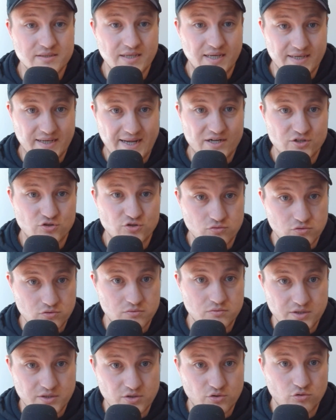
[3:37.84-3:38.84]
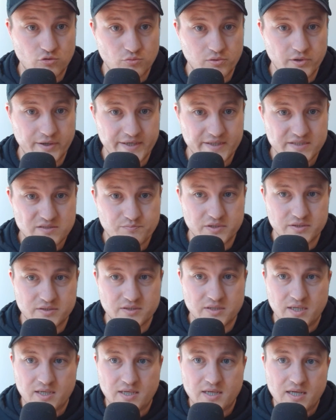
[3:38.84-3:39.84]
actual literal breaks, but
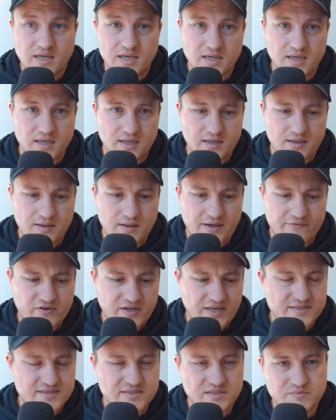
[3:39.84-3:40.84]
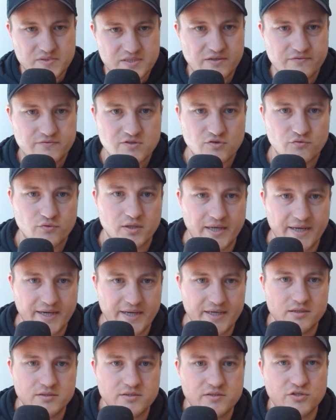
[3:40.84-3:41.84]
I've got some stuff to
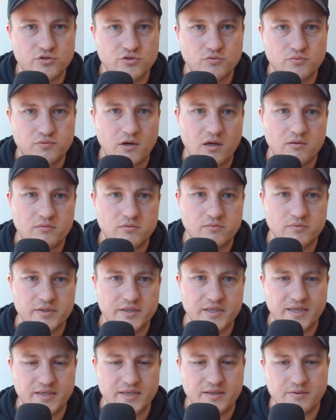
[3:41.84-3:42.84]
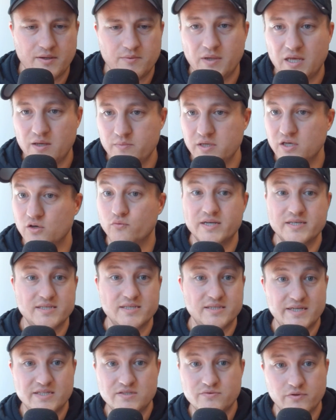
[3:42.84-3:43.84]
relate to probably, and maybe it
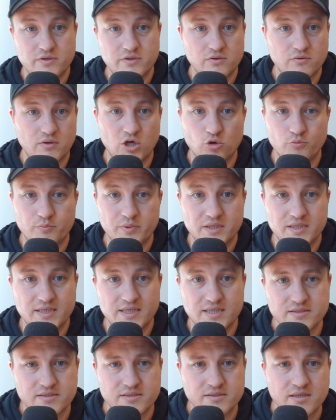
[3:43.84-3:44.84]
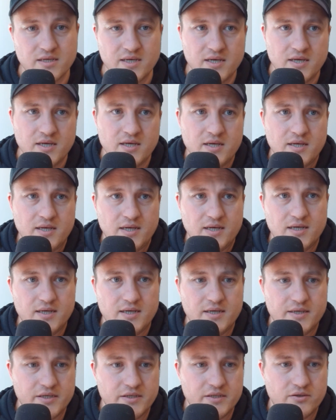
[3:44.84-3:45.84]
resonates with you. I hope it does,
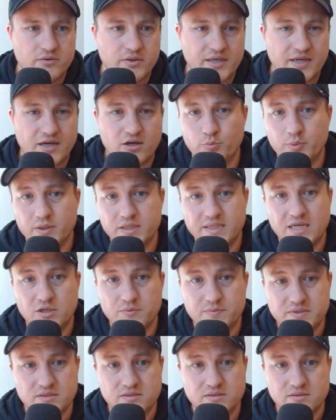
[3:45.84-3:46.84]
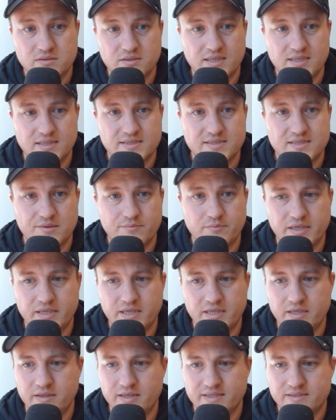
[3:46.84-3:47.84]
you know, and I hope it helps
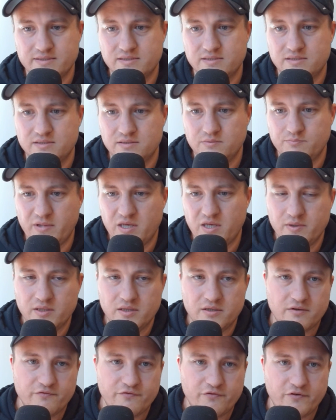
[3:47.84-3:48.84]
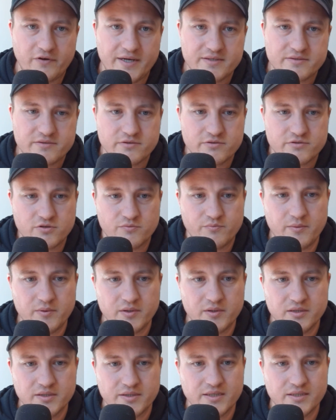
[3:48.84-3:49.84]
somebody that's maybe looking for answers or
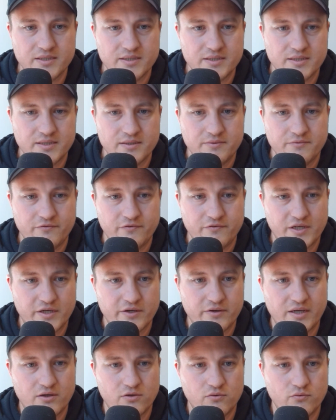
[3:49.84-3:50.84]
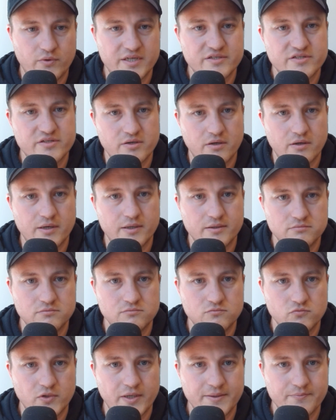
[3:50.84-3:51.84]
maybe looking to figure out a way to start,
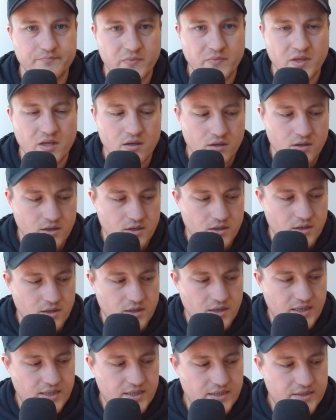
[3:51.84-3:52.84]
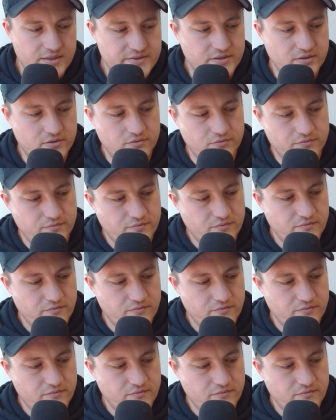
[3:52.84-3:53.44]
right? So